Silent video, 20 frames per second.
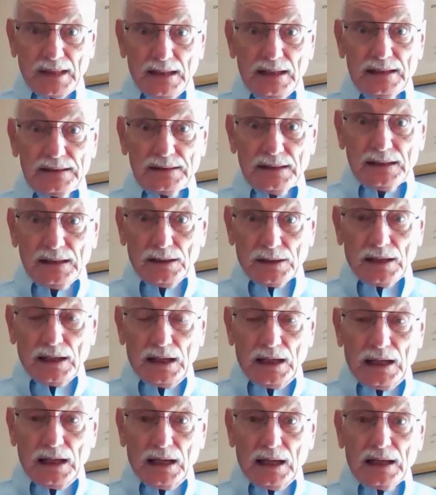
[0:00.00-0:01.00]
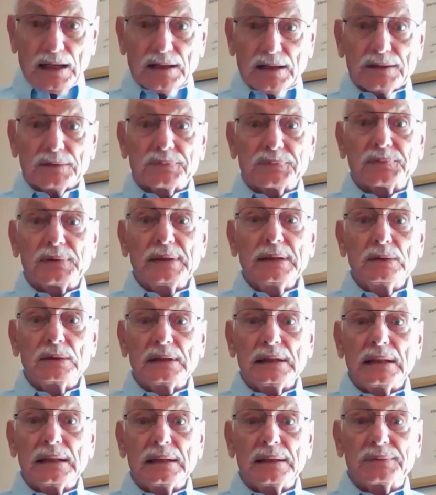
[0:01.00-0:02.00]
in uh,
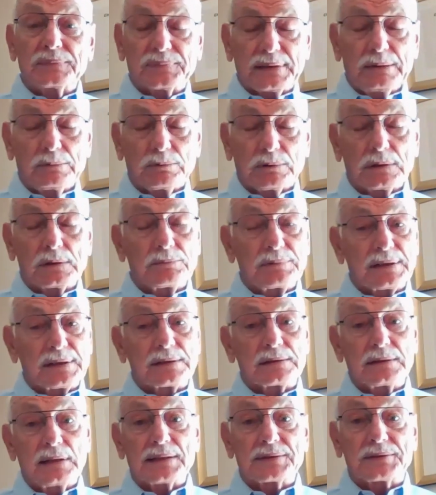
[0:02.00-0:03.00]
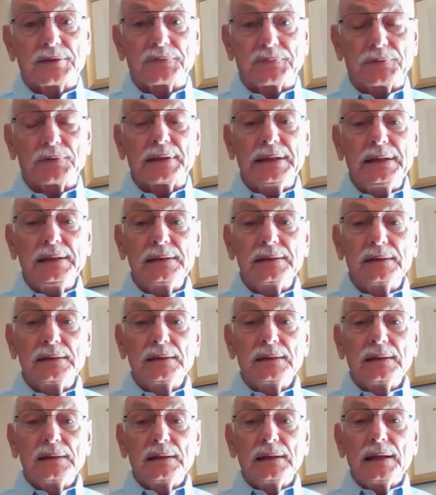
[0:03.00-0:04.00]
free free world, which is not so free.
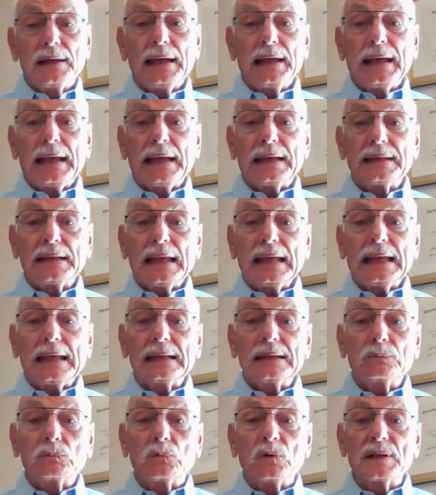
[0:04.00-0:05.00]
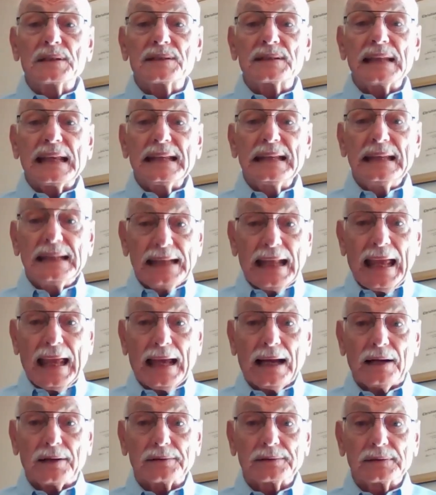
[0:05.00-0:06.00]
And, and once they get
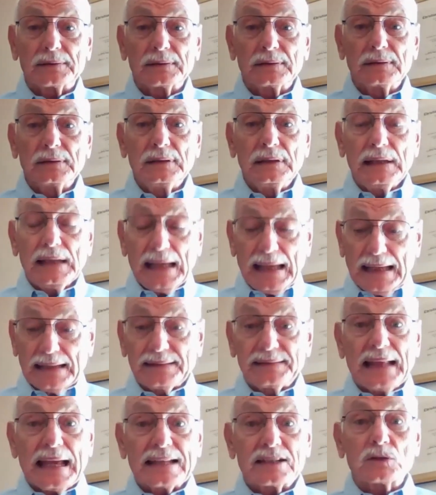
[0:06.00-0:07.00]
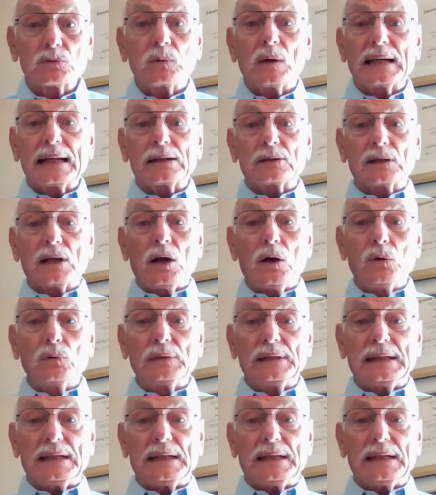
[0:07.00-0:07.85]
out, and that's what our goal